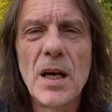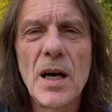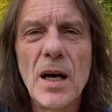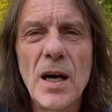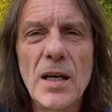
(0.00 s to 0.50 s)

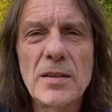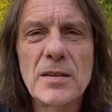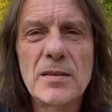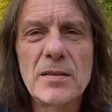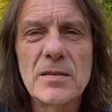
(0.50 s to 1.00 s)
Uh,
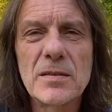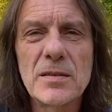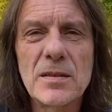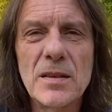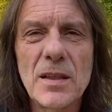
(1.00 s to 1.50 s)

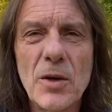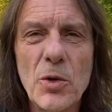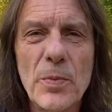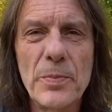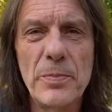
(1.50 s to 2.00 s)
I
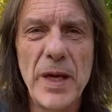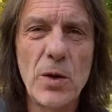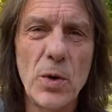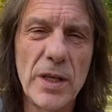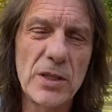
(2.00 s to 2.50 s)
will make
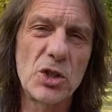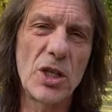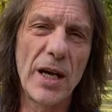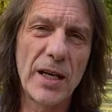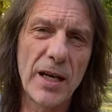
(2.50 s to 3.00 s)
one in
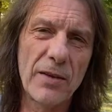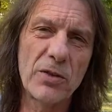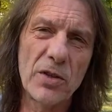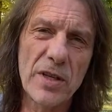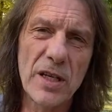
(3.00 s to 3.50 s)
Czech
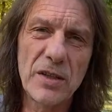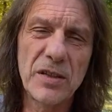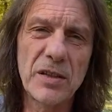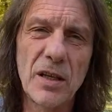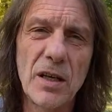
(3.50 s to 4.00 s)
after
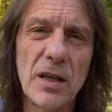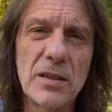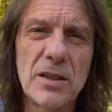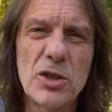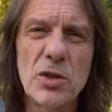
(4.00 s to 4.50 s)
this.
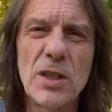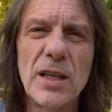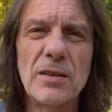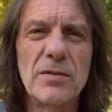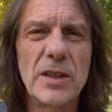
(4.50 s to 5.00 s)
Takže tohle
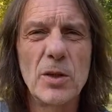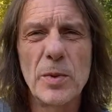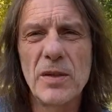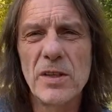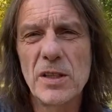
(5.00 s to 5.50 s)
video
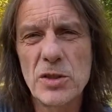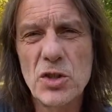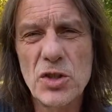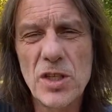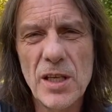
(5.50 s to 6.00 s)
bude v
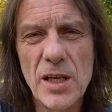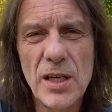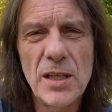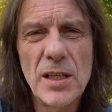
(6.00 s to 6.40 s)
angličtině.